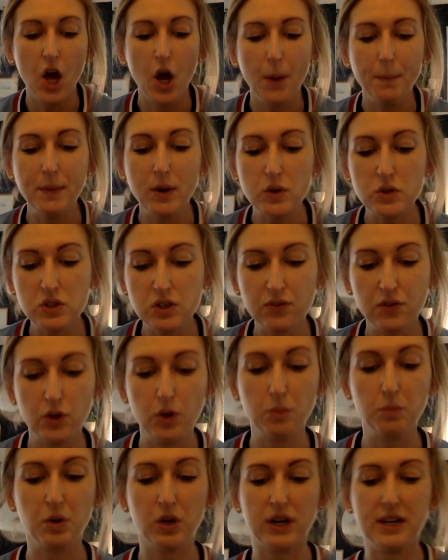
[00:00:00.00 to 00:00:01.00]
most of
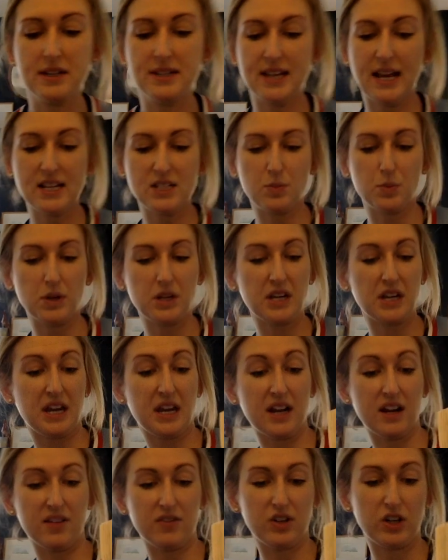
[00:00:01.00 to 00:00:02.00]
whom were in desperate
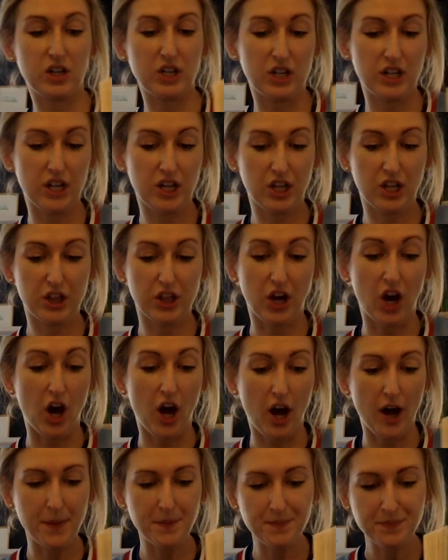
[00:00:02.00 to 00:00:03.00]
need of a good
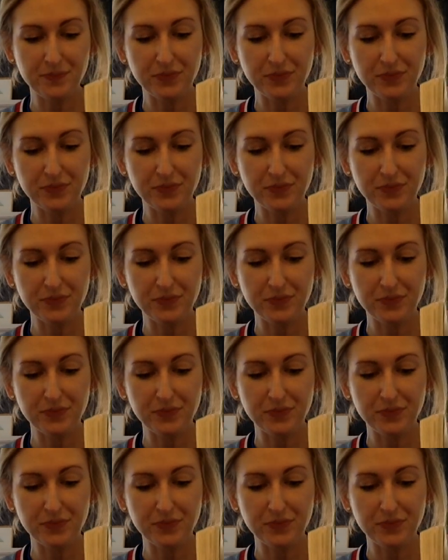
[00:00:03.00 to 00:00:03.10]
thaw.